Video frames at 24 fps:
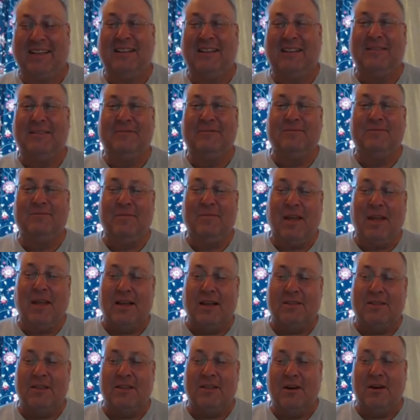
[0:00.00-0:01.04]
yeah, so
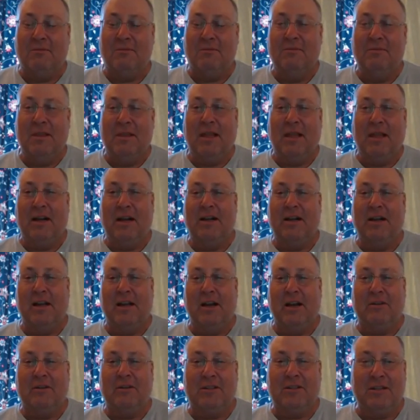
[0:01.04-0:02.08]
there you go, says
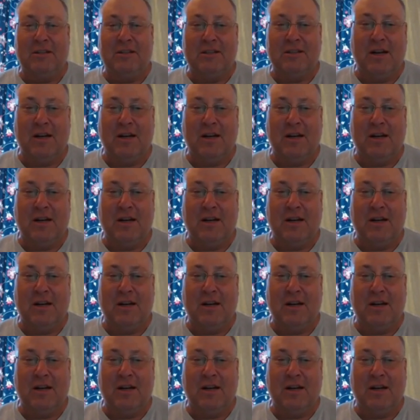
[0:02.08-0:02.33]
Darius.